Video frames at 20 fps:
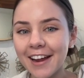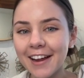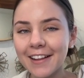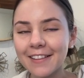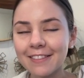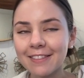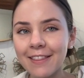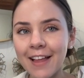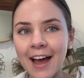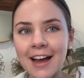
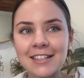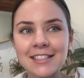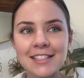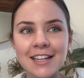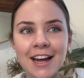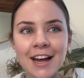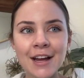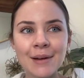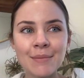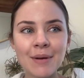Last
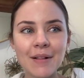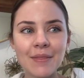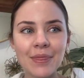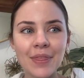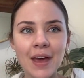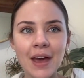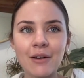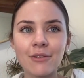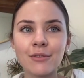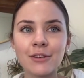time
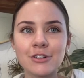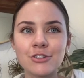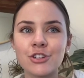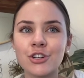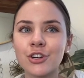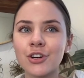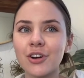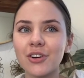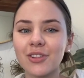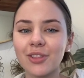that
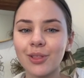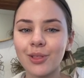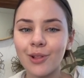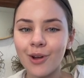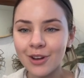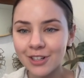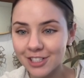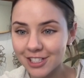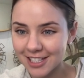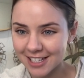Richard
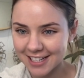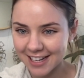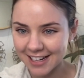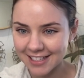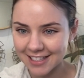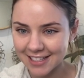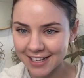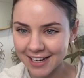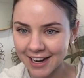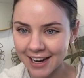launched a
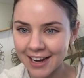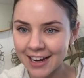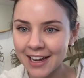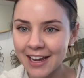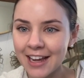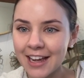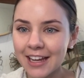testnet,